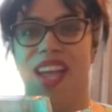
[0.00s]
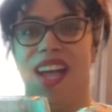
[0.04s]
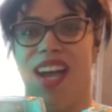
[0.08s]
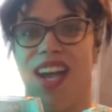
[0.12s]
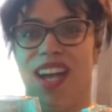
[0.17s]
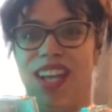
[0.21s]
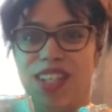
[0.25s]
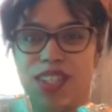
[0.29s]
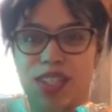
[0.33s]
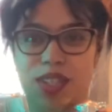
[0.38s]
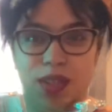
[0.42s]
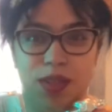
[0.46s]

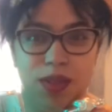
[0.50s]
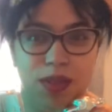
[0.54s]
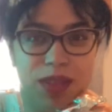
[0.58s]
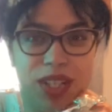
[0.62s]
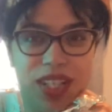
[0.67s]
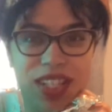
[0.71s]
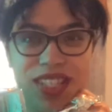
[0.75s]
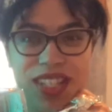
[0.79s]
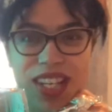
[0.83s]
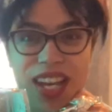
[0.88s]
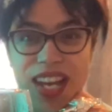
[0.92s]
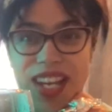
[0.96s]
As
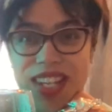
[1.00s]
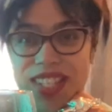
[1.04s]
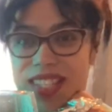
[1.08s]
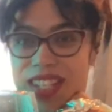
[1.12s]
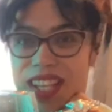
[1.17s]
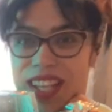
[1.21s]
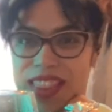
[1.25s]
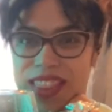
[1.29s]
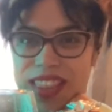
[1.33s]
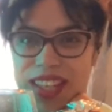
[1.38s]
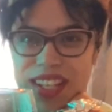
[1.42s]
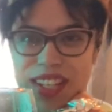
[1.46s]
always, guys,
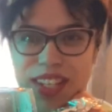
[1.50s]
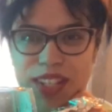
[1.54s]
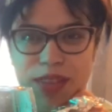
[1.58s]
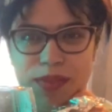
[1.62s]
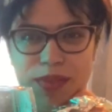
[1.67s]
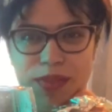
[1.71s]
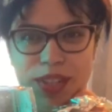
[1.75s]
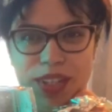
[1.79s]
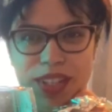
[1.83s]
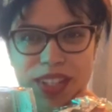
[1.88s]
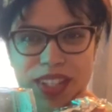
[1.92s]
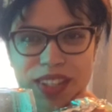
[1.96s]
thank you
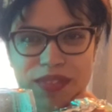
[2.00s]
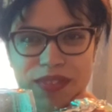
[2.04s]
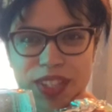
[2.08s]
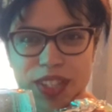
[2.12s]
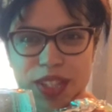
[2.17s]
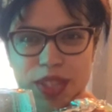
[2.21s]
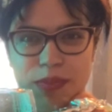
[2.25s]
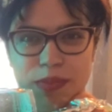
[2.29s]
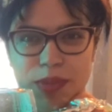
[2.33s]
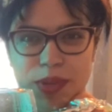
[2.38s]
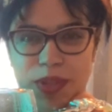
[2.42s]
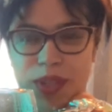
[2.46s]
for your love and
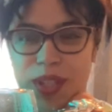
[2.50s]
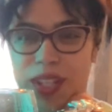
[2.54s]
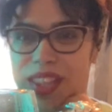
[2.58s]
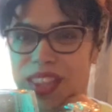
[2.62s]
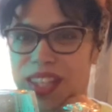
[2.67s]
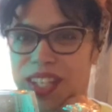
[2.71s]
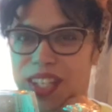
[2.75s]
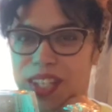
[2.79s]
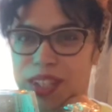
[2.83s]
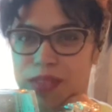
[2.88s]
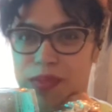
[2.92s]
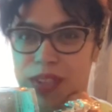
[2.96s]
support.
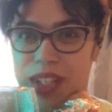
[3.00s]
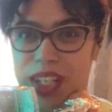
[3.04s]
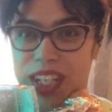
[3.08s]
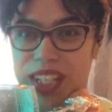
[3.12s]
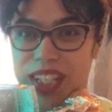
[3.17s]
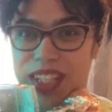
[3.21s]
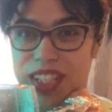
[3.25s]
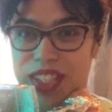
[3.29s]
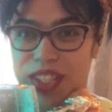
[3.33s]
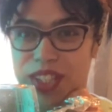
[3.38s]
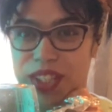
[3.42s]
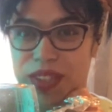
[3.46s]
Thank you for
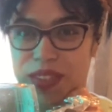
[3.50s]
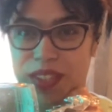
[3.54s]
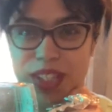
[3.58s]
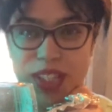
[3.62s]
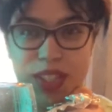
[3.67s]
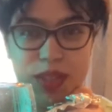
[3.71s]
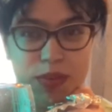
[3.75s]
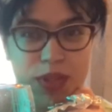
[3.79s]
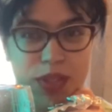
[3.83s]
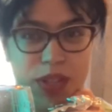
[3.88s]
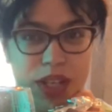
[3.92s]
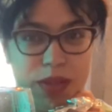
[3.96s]
liking, sharing,
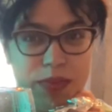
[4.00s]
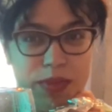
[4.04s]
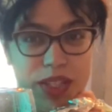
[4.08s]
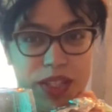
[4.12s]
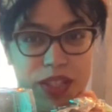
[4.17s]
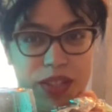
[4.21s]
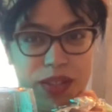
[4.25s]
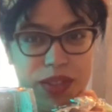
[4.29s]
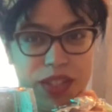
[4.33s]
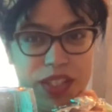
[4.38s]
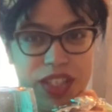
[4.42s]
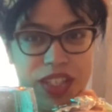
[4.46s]
subscribing
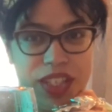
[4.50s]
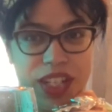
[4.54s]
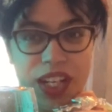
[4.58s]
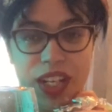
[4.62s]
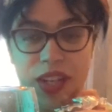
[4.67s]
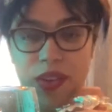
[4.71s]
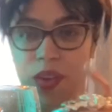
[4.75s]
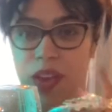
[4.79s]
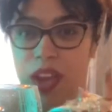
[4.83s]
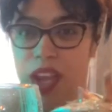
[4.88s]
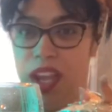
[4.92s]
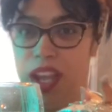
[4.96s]
to the
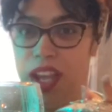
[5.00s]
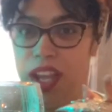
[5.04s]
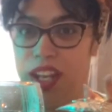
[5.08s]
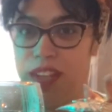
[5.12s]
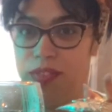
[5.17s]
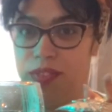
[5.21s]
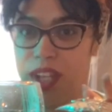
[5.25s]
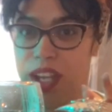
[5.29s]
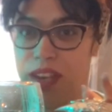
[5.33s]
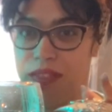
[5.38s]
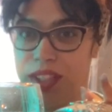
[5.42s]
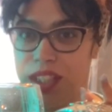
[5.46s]
channel. And
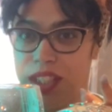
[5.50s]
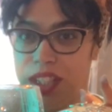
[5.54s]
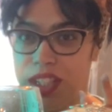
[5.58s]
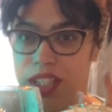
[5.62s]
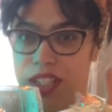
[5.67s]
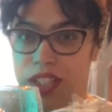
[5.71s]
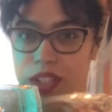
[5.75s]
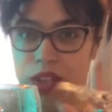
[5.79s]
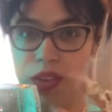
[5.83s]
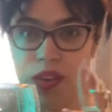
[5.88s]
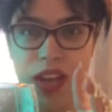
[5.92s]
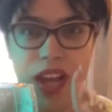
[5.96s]
if you haven't done
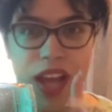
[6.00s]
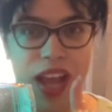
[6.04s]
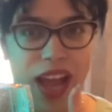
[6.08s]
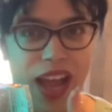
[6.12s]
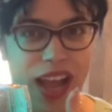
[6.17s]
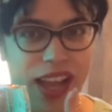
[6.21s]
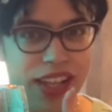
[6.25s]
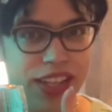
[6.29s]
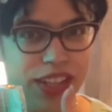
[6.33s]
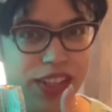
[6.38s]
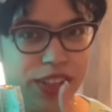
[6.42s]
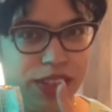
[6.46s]
so,
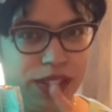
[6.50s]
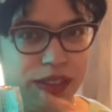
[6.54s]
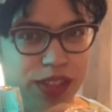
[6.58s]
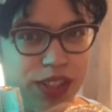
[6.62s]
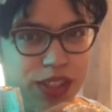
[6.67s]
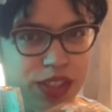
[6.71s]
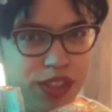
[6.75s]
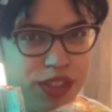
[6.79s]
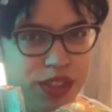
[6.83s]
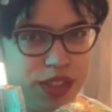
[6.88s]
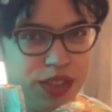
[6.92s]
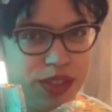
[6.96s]
I
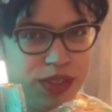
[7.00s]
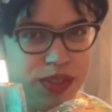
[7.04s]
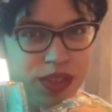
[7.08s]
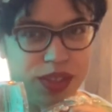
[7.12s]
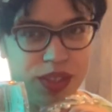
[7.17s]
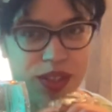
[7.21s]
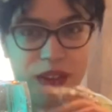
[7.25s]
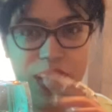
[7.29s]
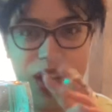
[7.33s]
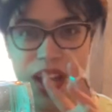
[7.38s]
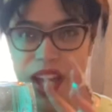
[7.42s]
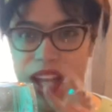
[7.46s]
encourage you to do
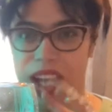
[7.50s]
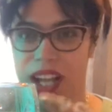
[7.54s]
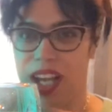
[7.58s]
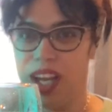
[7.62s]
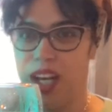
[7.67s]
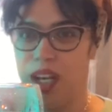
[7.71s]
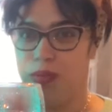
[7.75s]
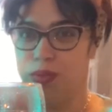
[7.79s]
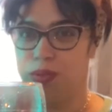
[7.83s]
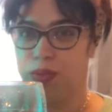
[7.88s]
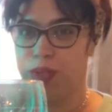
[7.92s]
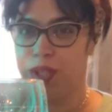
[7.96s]
so. It
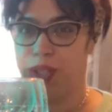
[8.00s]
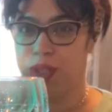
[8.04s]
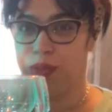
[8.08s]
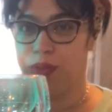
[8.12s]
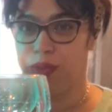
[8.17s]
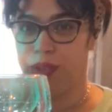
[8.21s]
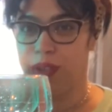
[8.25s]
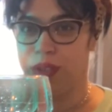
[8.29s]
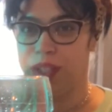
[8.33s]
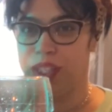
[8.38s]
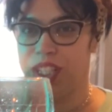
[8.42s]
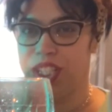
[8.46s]
helps with
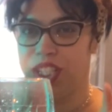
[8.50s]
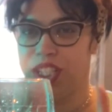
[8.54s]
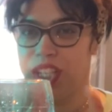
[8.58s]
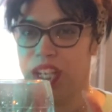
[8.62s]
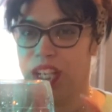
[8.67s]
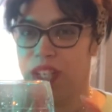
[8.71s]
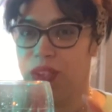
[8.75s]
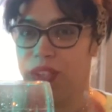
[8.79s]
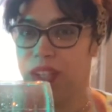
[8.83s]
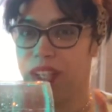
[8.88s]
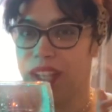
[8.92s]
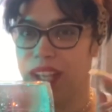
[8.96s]
growing the
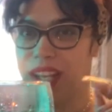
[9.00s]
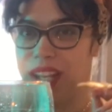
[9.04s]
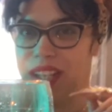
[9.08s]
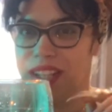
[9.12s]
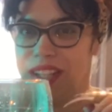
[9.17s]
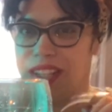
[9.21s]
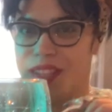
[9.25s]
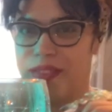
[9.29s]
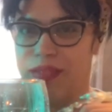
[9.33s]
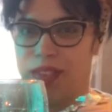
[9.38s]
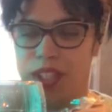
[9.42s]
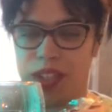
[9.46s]
channel,
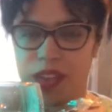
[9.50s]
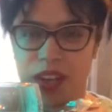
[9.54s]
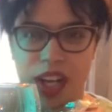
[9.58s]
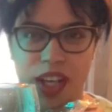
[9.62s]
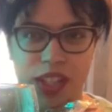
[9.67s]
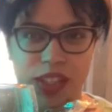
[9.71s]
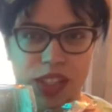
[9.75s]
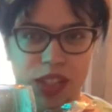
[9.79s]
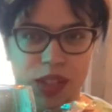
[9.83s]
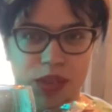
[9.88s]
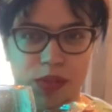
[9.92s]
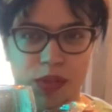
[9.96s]
getting the video
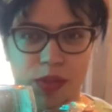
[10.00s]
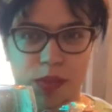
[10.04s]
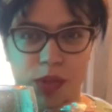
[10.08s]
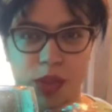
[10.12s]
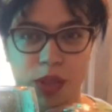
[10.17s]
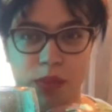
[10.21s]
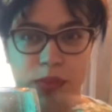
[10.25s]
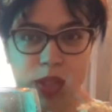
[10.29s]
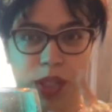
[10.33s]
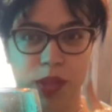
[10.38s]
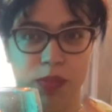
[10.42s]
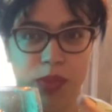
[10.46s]
out there for
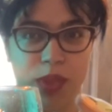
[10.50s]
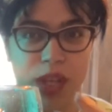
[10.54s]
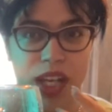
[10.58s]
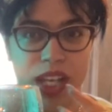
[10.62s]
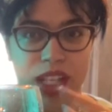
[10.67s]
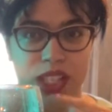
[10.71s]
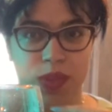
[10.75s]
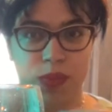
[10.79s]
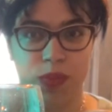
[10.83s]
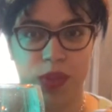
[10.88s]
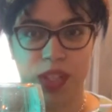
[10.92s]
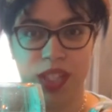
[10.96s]
more people,
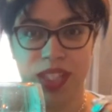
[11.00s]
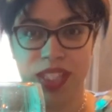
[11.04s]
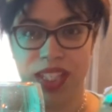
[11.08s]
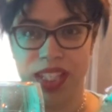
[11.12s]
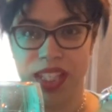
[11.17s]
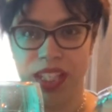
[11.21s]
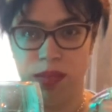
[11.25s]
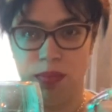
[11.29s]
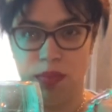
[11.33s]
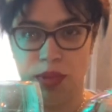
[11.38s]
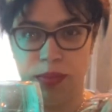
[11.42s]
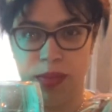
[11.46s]
as well as
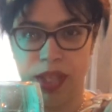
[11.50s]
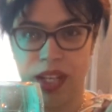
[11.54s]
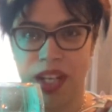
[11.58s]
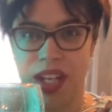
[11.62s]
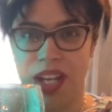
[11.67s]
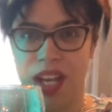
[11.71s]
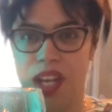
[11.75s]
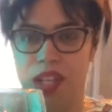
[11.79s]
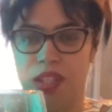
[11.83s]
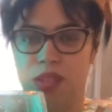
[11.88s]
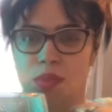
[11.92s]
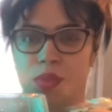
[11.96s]
keeping me
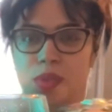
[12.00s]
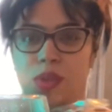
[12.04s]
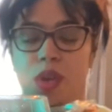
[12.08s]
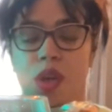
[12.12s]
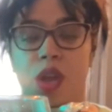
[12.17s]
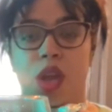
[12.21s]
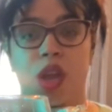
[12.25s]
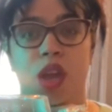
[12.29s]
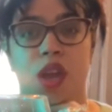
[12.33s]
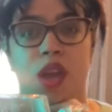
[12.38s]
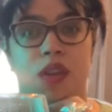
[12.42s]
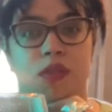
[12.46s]
accountable.
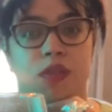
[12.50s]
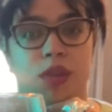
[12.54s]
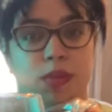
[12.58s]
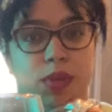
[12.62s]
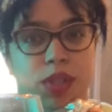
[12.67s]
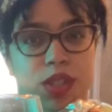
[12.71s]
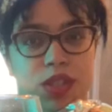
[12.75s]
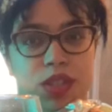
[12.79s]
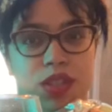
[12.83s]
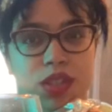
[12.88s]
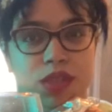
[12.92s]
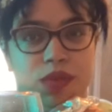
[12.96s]
For
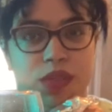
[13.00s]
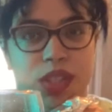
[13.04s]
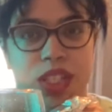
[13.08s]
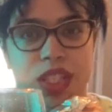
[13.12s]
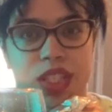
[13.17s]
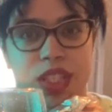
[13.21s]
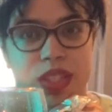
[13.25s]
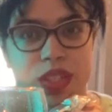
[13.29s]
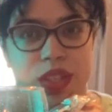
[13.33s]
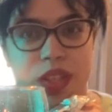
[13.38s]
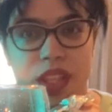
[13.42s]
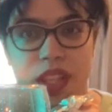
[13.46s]
personal
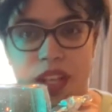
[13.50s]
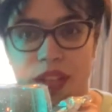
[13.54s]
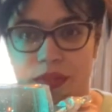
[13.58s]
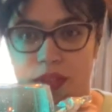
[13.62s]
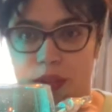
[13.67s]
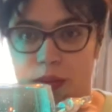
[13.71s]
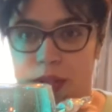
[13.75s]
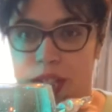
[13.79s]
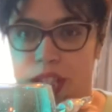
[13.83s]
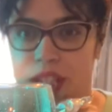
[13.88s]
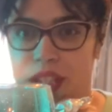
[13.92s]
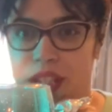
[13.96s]
readings, all that
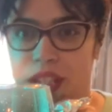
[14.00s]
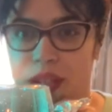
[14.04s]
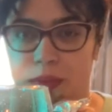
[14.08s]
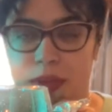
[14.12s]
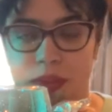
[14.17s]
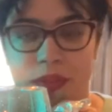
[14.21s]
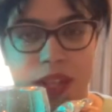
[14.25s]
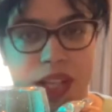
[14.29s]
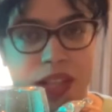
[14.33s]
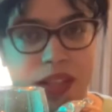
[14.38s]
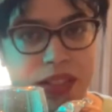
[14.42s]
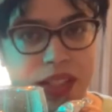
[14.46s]
information can
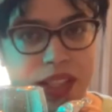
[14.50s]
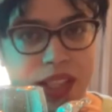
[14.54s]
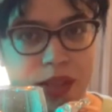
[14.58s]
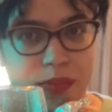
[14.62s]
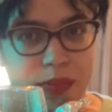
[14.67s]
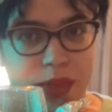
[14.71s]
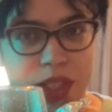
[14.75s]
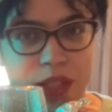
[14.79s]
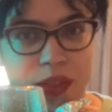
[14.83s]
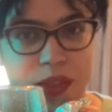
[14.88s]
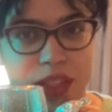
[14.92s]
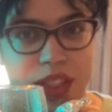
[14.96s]
be found down
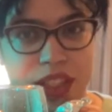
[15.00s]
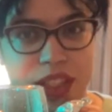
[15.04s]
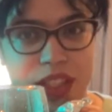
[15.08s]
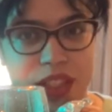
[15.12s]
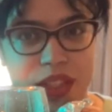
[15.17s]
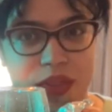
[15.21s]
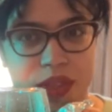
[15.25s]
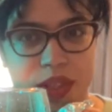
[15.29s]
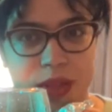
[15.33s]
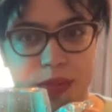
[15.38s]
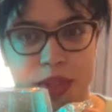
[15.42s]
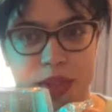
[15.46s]
below in the
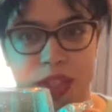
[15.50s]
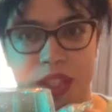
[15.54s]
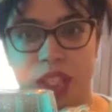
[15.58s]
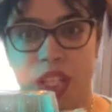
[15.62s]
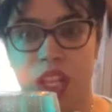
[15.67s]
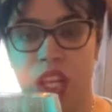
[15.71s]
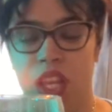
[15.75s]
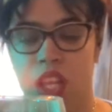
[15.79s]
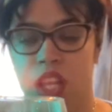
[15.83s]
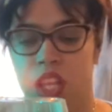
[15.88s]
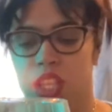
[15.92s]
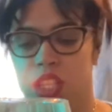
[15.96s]
description.
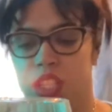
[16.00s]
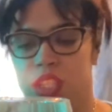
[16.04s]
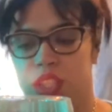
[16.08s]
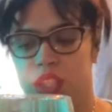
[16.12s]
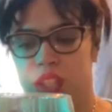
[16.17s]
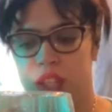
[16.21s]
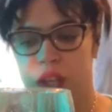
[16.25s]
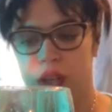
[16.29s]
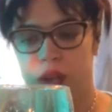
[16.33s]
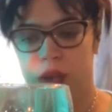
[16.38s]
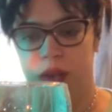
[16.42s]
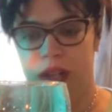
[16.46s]

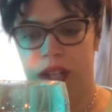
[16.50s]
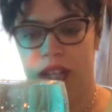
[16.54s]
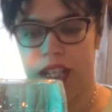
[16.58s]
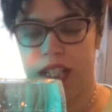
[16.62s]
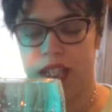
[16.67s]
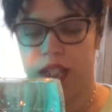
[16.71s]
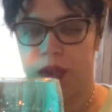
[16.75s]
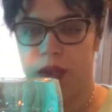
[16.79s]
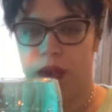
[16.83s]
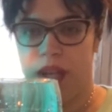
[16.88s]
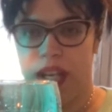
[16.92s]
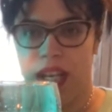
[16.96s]
So
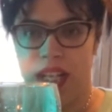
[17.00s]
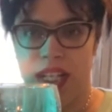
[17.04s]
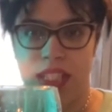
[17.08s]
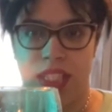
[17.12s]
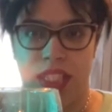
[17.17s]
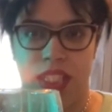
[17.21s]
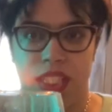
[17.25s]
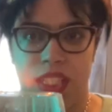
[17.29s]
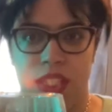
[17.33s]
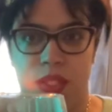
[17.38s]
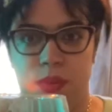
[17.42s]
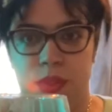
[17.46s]
let's go ahead and see.